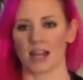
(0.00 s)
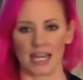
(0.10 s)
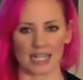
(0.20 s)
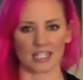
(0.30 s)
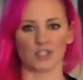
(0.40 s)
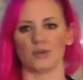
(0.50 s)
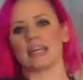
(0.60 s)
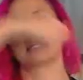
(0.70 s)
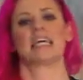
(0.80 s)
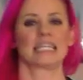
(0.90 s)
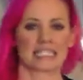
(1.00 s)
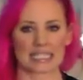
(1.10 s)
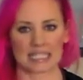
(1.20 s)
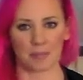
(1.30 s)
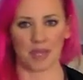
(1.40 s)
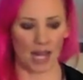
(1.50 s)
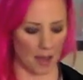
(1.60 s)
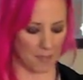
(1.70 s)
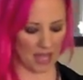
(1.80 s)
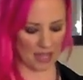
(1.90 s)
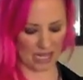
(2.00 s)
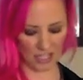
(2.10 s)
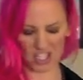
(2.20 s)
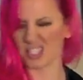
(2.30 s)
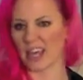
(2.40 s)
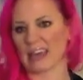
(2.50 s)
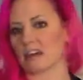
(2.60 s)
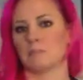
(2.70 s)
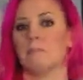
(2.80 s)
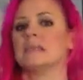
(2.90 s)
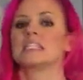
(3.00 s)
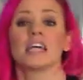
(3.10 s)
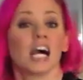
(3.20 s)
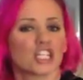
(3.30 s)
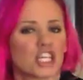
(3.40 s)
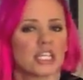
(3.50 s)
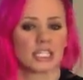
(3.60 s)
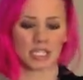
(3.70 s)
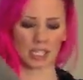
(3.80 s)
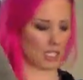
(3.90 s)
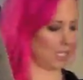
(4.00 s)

right into it, zip it up, and then just like massage it.